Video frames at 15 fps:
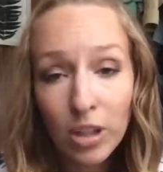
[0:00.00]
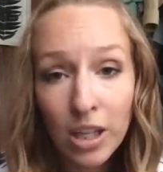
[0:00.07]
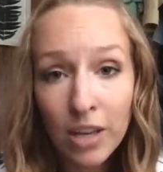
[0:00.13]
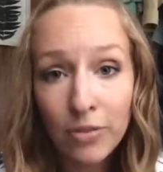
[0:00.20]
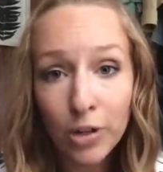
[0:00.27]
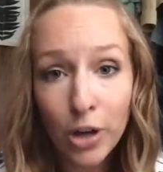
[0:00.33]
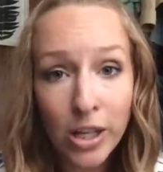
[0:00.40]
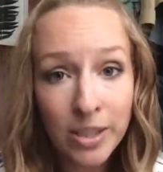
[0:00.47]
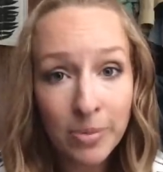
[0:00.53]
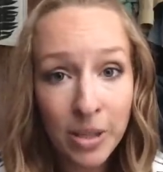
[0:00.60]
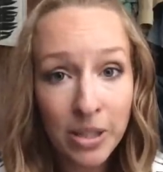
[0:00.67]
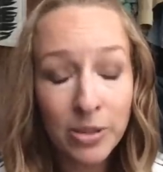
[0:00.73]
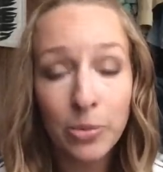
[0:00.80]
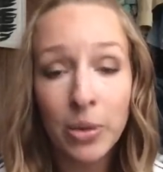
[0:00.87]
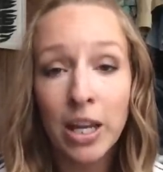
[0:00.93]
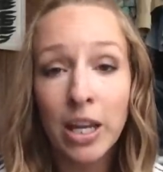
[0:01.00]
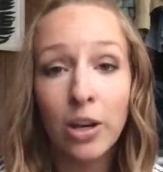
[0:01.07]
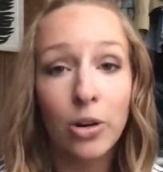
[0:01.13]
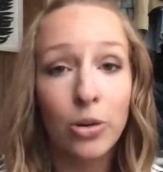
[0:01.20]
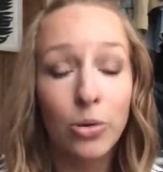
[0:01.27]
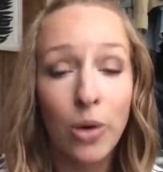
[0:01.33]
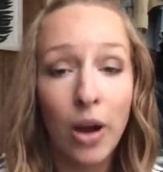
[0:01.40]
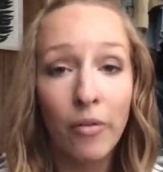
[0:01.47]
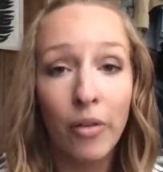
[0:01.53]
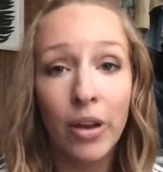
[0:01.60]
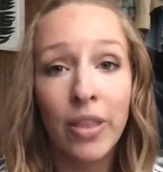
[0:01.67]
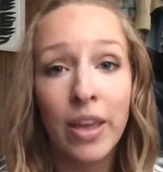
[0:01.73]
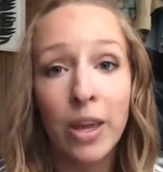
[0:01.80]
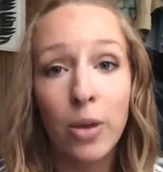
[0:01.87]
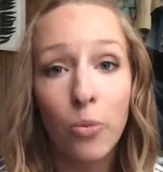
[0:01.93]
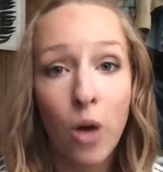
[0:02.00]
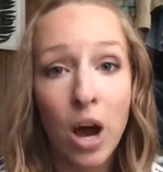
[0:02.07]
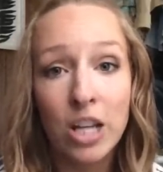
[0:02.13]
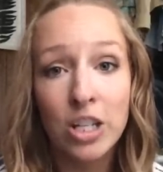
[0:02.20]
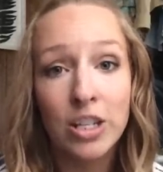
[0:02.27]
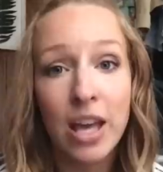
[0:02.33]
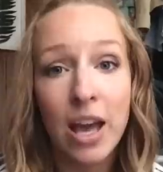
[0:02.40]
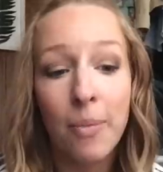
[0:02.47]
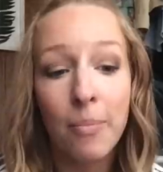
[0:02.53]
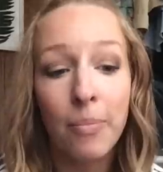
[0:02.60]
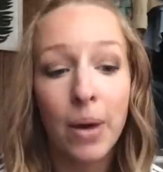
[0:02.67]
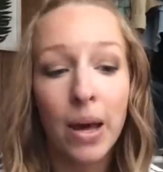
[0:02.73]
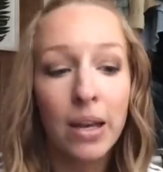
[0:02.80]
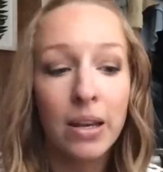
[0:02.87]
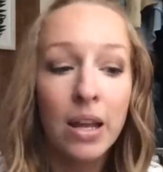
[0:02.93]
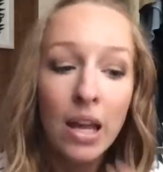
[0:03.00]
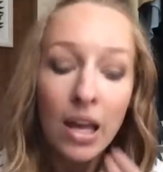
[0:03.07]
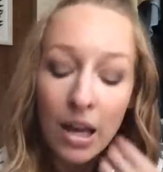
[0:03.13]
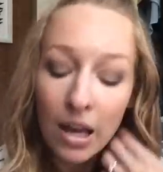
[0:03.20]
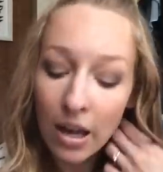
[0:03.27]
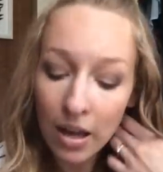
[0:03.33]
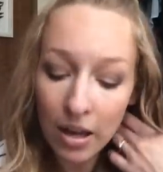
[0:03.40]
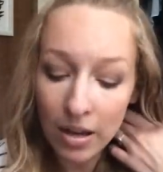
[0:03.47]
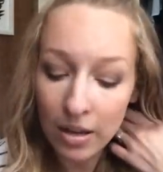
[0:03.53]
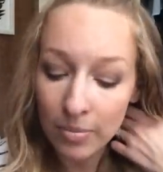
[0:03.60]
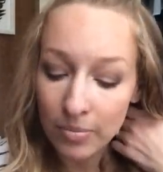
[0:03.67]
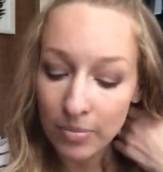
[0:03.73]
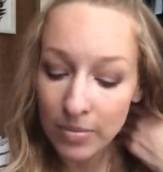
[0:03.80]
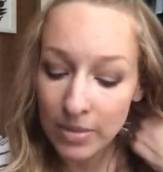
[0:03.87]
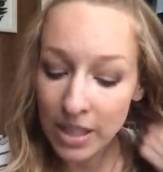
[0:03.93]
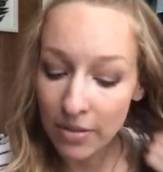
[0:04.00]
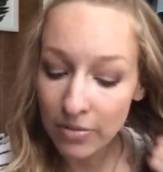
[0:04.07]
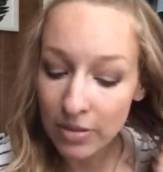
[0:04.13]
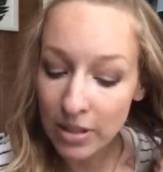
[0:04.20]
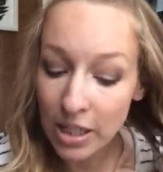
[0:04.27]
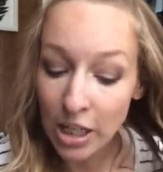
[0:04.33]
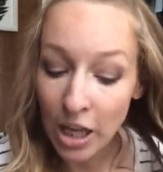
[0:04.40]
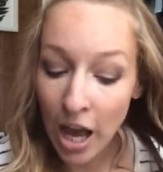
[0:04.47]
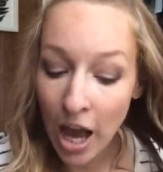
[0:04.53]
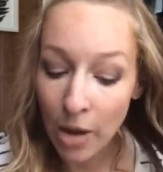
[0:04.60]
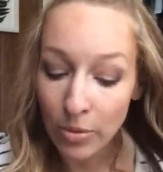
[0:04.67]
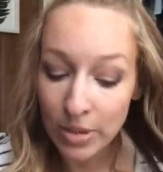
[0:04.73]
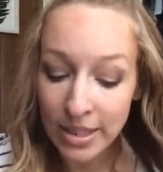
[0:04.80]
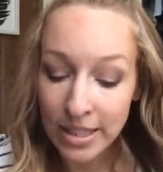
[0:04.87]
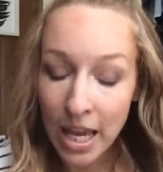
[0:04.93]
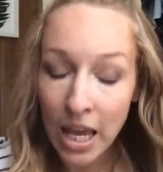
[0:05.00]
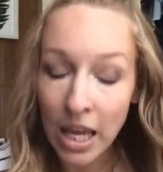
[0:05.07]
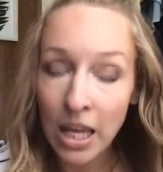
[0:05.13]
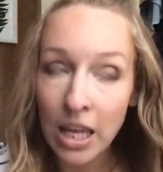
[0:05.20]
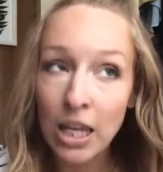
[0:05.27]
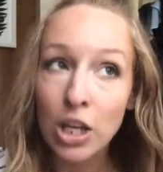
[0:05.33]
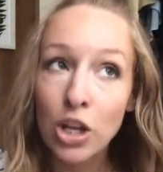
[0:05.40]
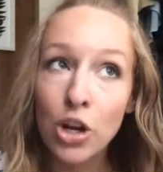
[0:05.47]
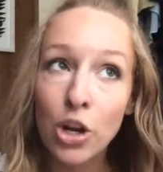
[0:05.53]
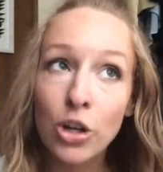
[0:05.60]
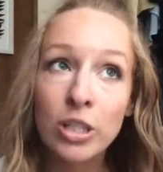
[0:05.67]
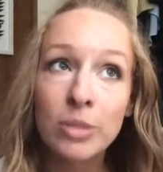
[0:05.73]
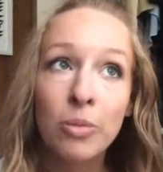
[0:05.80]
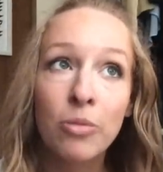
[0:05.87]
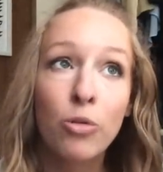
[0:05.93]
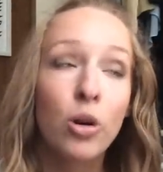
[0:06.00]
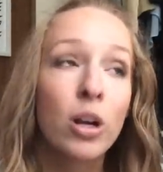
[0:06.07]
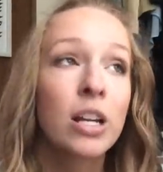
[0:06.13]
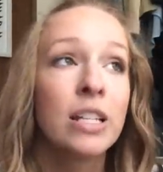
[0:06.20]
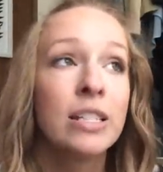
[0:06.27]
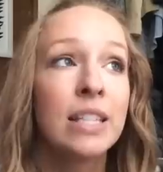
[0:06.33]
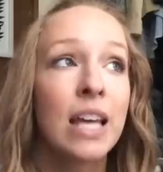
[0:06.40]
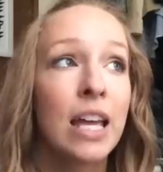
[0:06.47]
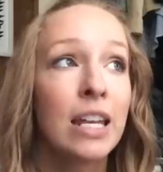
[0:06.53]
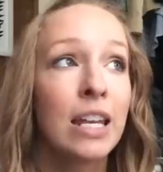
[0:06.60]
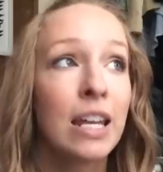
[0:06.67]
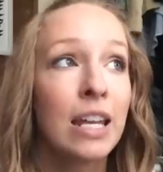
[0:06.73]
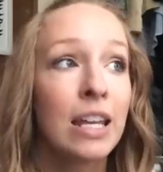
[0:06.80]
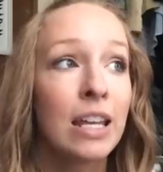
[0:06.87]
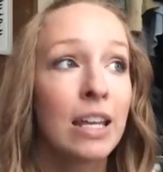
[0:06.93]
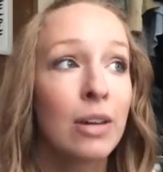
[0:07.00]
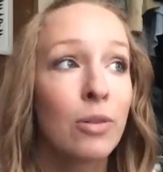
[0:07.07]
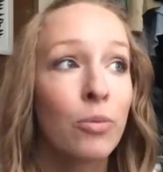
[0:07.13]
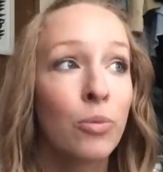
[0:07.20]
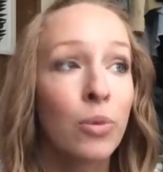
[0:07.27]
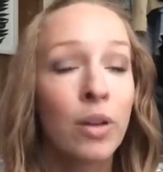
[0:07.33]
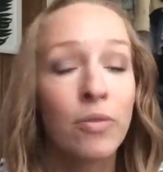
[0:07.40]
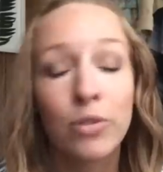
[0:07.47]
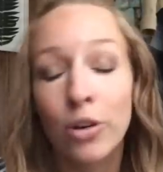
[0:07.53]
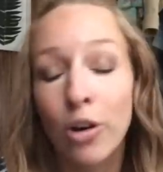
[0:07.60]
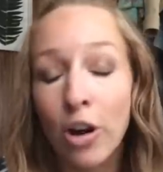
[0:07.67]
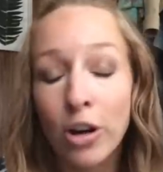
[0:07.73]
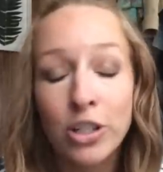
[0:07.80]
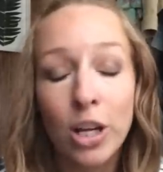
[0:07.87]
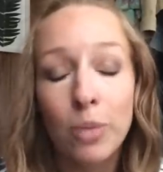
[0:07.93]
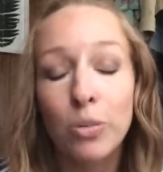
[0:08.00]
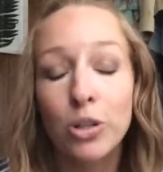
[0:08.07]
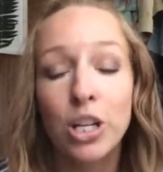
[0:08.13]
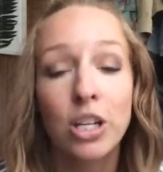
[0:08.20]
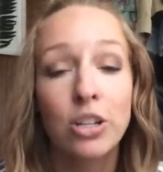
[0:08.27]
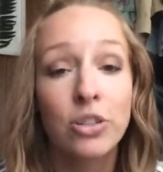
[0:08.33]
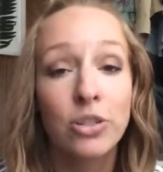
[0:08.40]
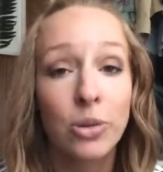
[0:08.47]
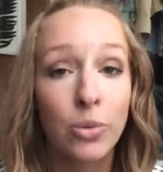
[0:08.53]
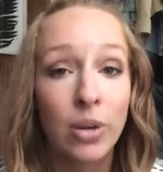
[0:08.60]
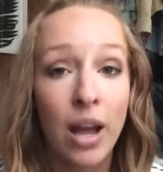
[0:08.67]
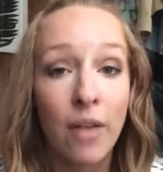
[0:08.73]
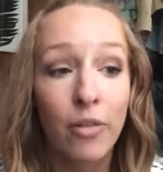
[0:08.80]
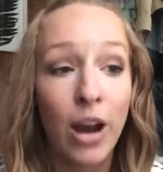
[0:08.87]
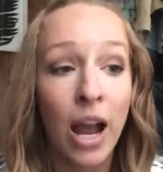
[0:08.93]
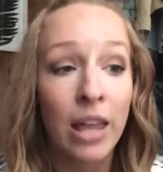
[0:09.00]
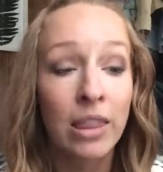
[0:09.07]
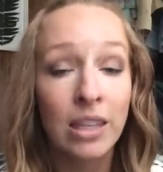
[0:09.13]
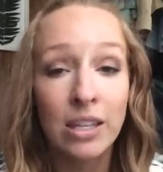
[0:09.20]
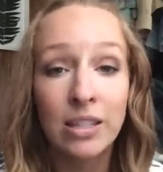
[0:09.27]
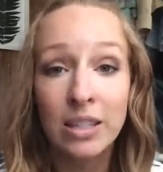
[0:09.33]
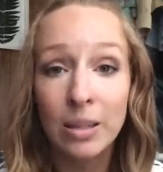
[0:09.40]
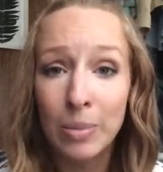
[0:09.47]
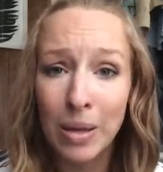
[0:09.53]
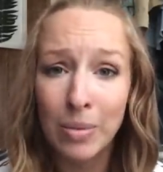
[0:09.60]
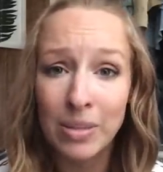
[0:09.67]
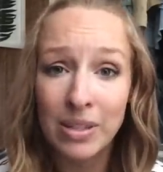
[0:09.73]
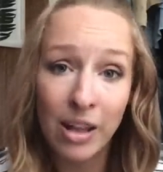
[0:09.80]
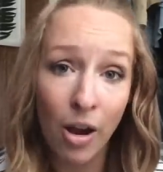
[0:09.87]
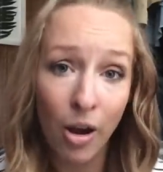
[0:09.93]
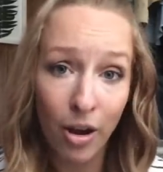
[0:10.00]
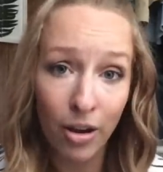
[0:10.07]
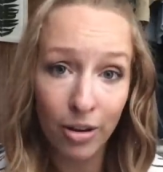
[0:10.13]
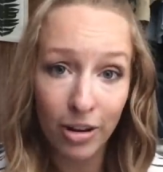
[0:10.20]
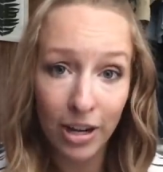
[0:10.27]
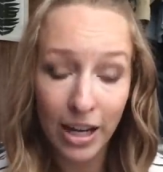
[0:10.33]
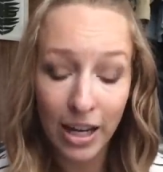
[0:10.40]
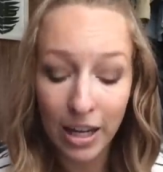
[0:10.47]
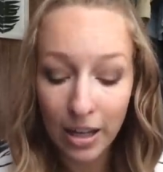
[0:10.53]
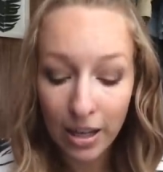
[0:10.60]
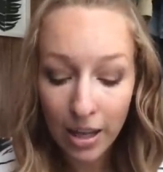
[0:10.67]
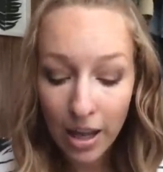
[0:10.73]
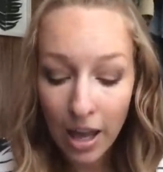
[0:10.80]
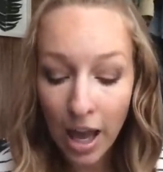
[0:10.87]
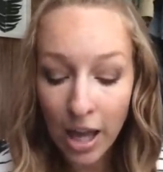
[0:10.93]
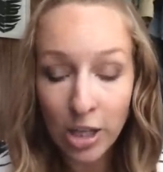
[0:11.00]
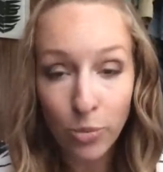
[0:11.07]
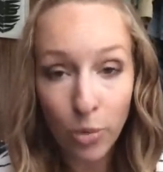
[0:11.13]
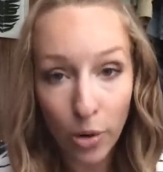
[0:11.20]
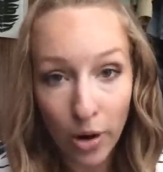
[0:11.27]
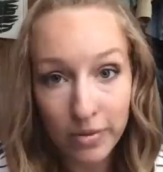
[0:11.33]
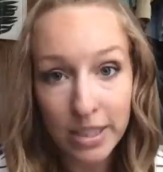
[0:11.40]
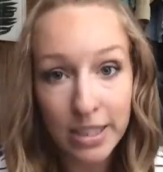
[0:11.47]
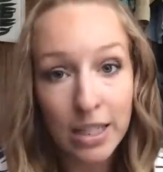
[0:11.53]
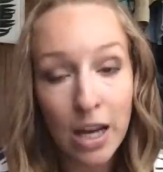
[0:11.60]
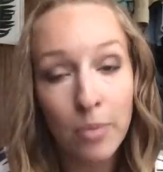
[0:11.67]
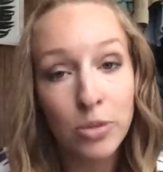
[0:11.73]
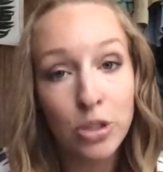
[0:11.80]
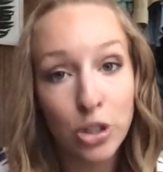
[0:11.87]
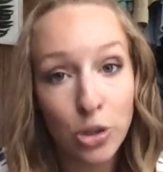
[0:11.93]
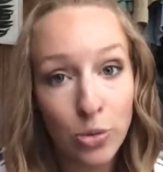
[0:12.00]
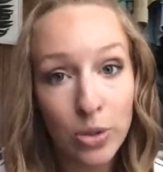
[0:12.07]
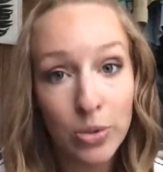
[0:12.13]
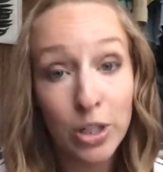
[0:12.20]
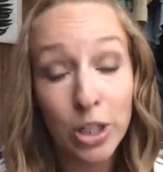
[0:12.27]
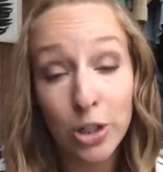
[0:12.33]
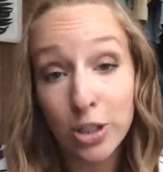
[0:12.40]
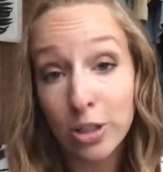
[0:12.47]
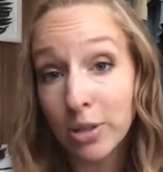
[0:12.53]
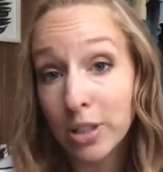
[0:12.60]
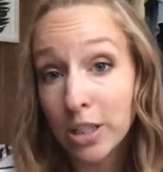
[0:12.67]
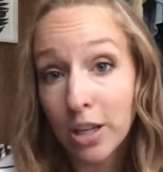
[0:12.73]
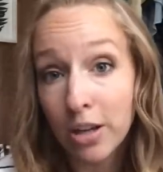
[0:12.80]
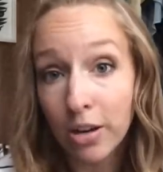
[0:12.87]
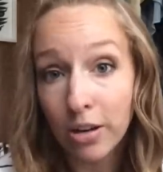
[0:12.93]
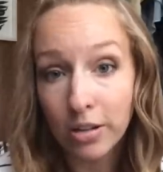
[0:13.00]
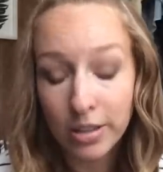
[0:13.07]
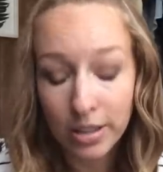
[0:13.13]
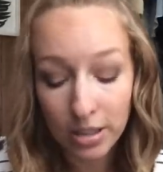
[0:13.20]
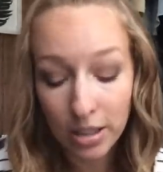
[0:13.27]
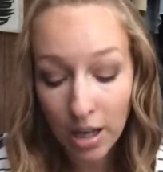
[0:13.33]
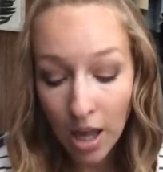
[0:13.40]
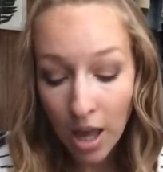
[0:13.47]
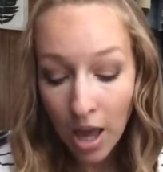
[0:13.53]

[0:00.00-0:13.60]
if your husband's awake or whoever, they can watch them, but definitely I would say nurse before, because then if there are diaper changes or whatever, at least the baby's not hungry and you won't have to stop doing what you're doing to nurse.